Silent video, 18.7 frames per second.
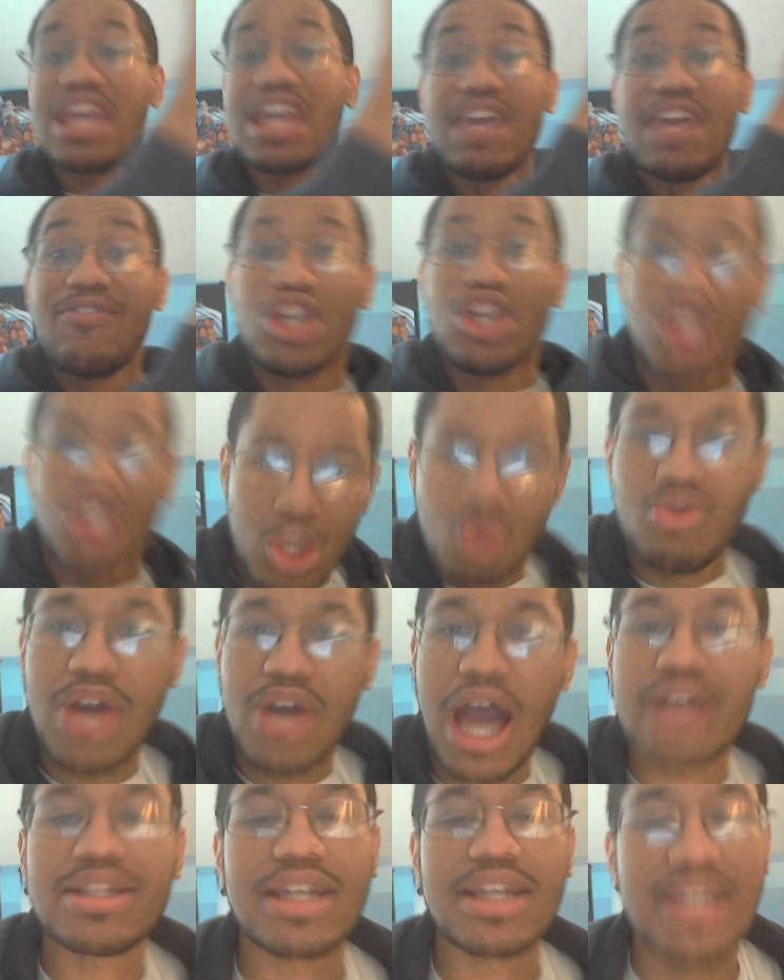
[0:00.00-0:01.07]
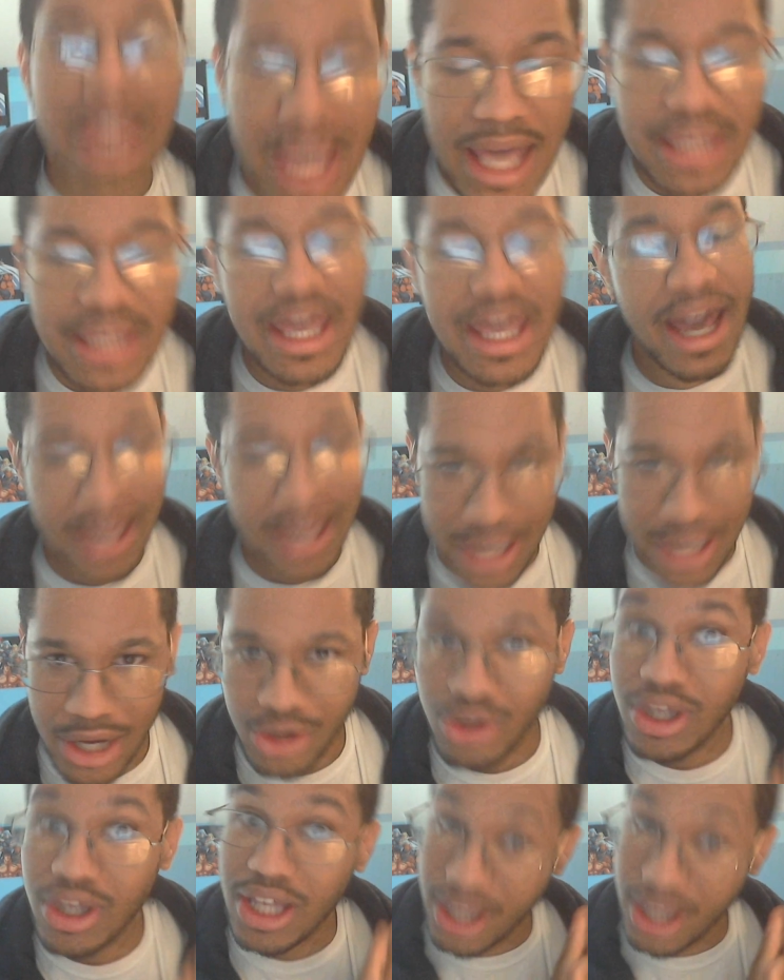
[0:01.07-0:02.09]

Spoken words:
Even you guys are like, yeah, I hear you.